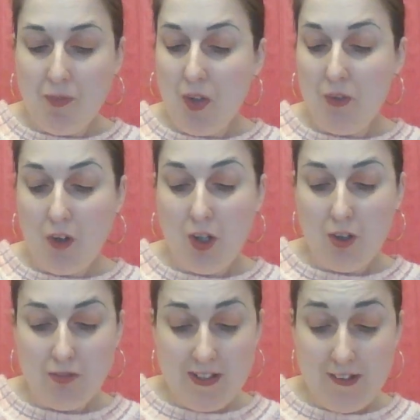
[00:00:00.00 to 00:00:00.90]
to
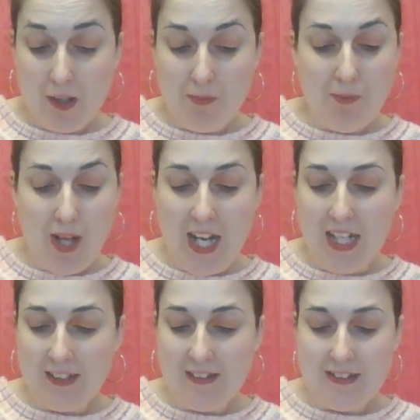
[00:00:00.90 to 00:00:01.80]
tourism
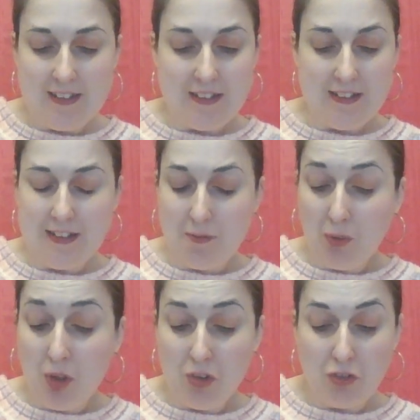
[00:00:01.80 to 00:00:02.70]
and some
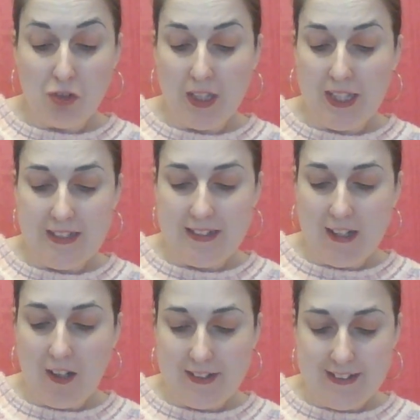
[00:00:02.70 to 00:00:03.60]

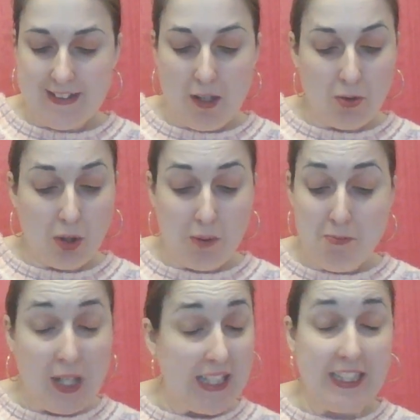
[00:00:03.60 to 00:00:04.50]
countries are still
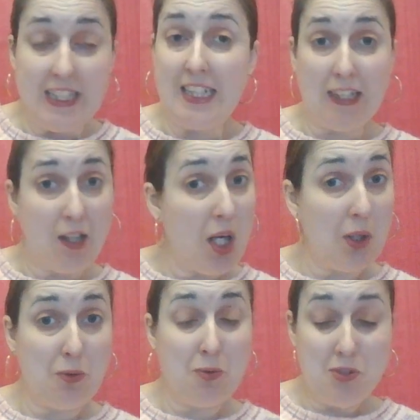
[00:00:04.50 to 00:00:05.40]
completely
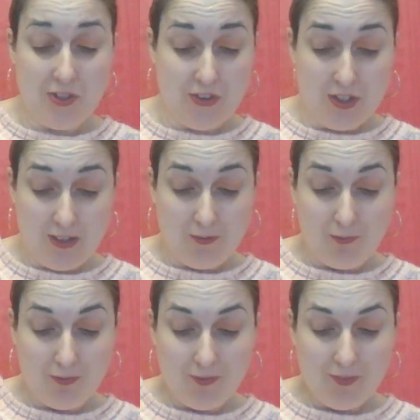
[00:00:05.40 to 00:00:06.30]
closed.
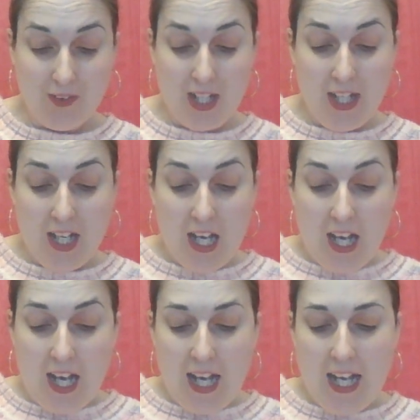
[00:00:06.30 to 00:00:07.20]

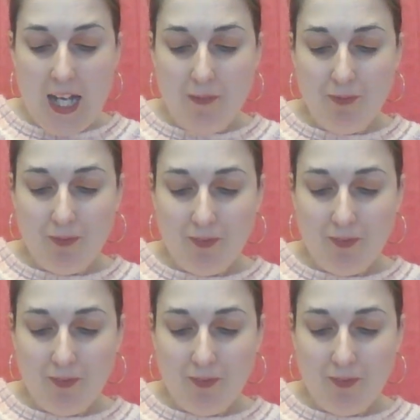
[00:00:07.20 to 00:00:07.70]
Um,